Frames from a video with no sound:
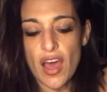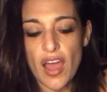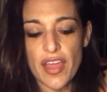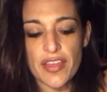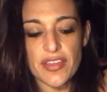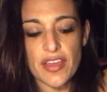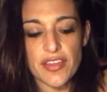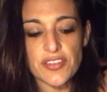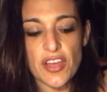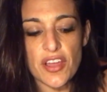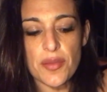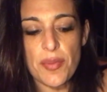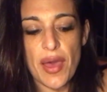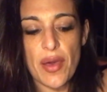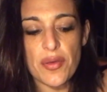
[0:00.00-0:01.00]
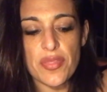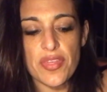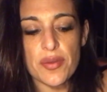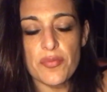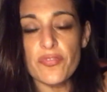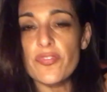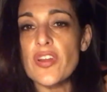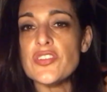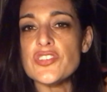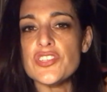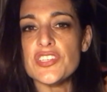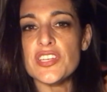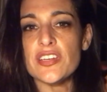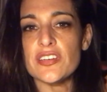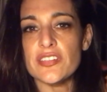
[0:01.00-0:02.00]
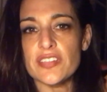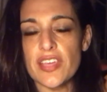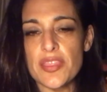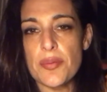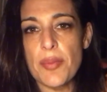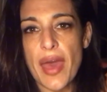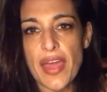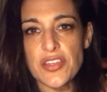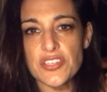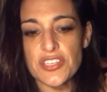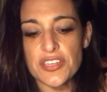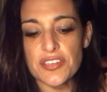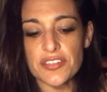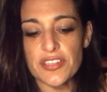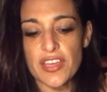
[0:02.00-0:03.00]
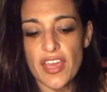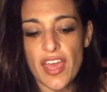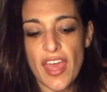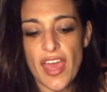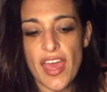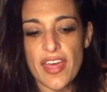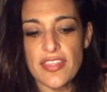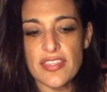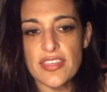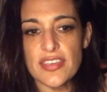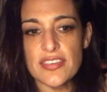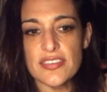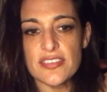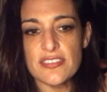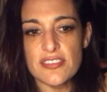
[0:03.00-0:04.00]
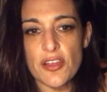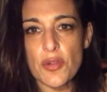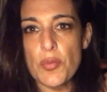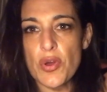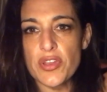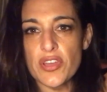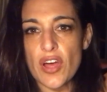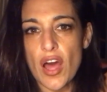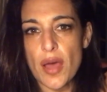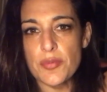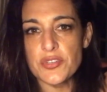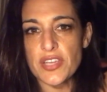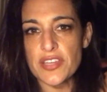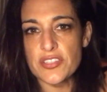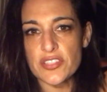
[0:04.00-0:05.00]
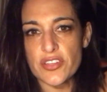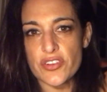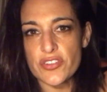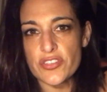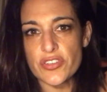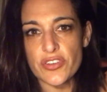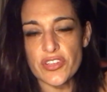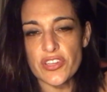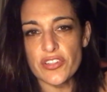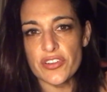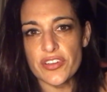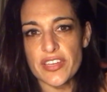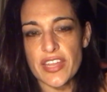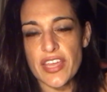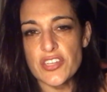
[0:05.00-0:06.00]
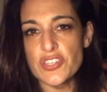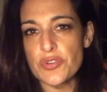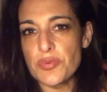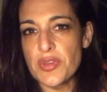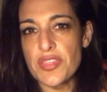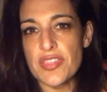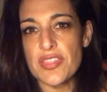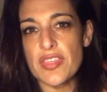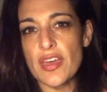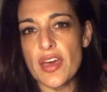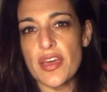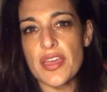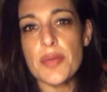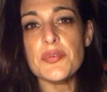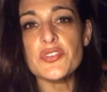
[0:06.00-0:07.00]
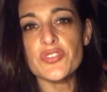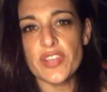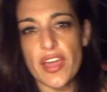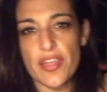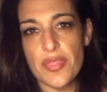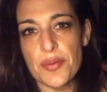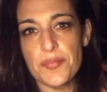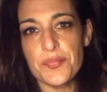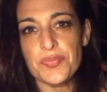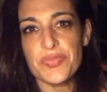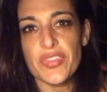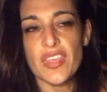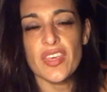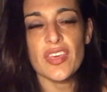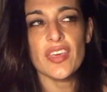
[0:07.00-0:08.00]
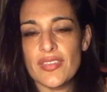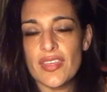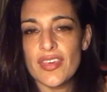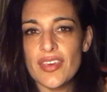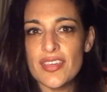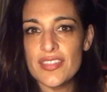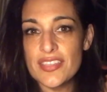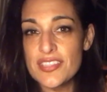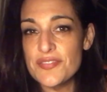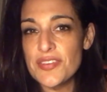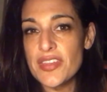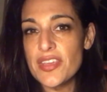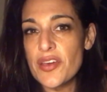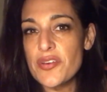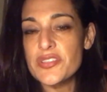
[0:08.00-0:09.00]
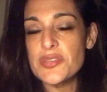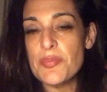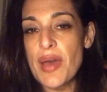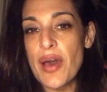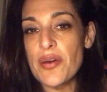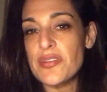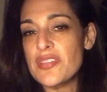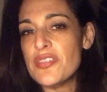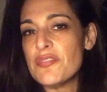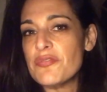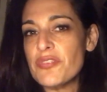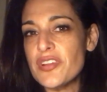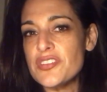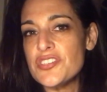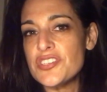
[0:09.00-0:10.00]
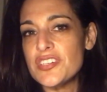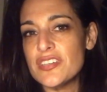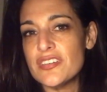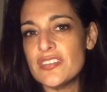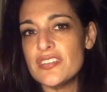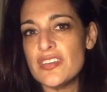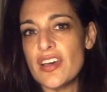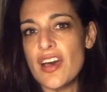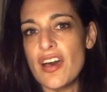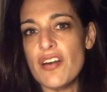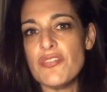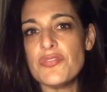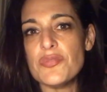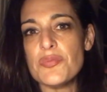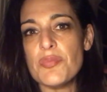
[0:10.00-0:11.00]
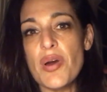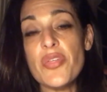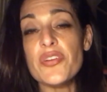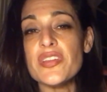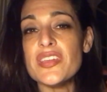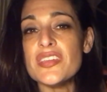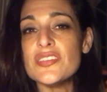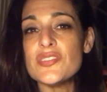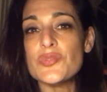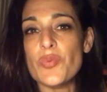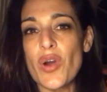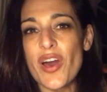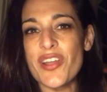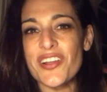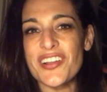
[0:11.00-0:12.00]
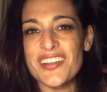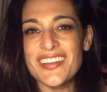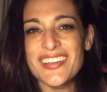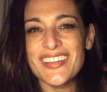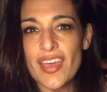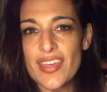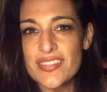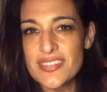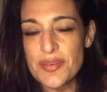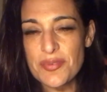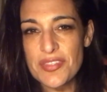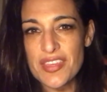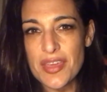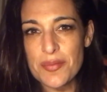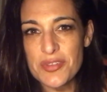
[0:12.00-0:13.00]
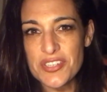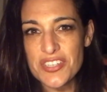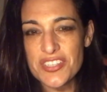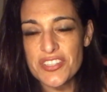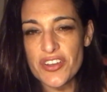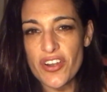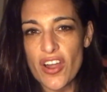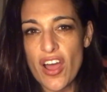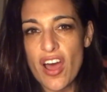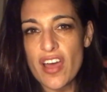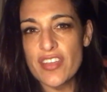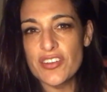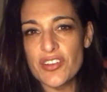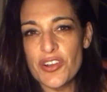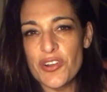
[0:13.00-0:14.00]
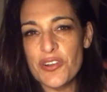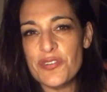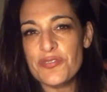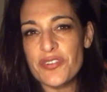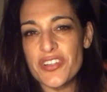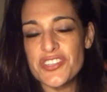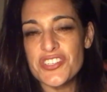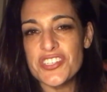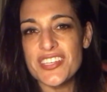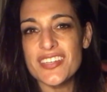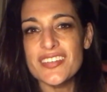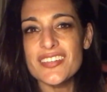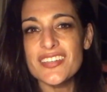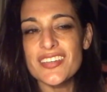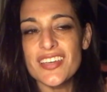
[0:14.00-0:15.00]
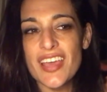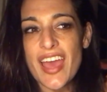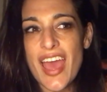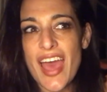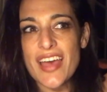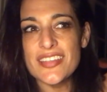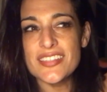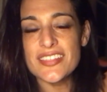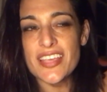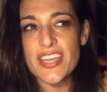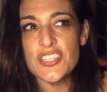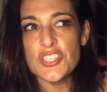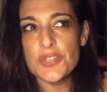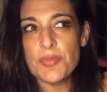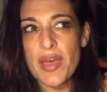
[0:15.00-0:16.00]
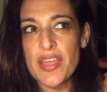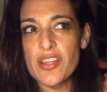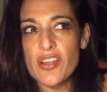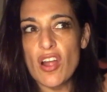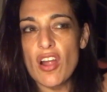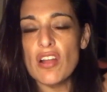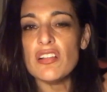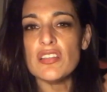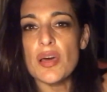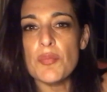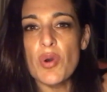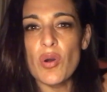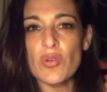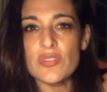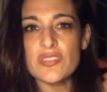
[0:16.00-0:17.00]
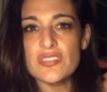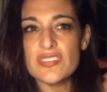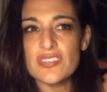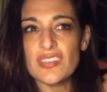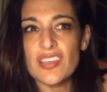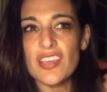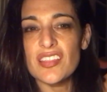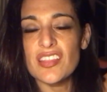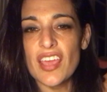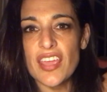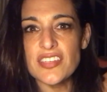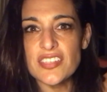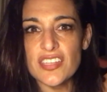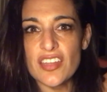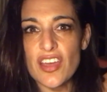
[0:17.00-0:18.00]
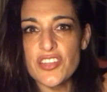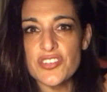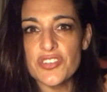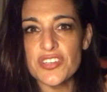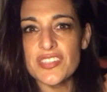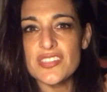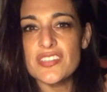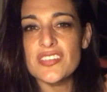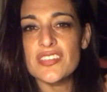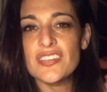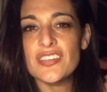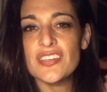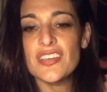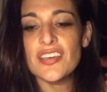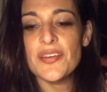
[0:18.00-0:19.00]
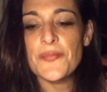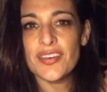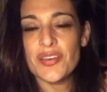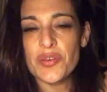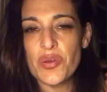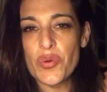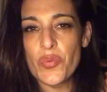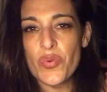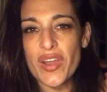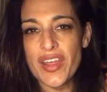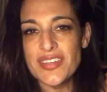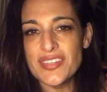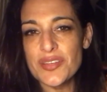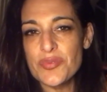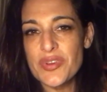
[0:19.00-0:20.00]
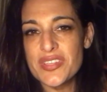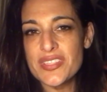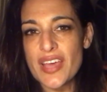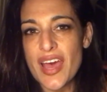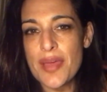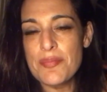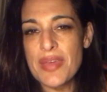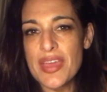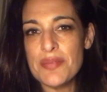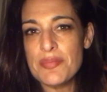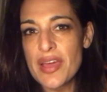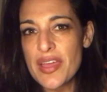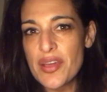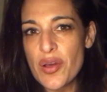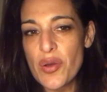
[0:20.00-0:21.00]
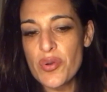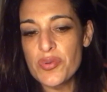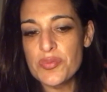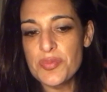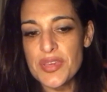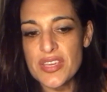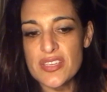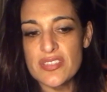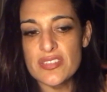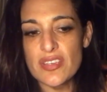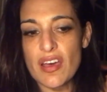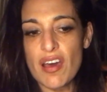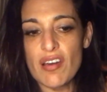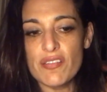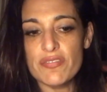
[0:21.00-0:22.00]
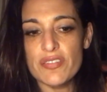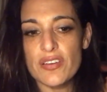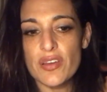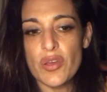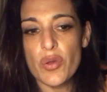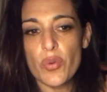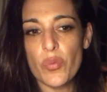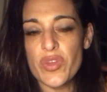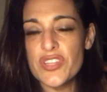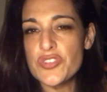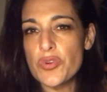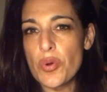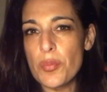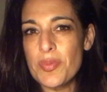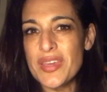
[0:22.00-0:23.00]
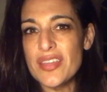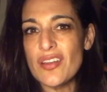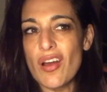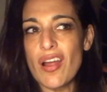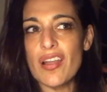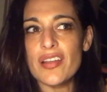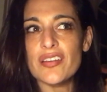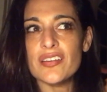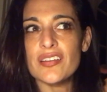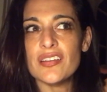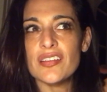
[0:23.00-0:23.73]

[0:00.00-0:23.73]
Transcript: I, I talk about the front shield and the back shield and these ceremonial objects that are circular in nature with uh, imagery on them. This video is about the front shield of Mother Eastwater and some of the images that are on her front shield as sketched by Carl Lumholtz in the 1800s. What I did was I made my own piece of Huichol bead art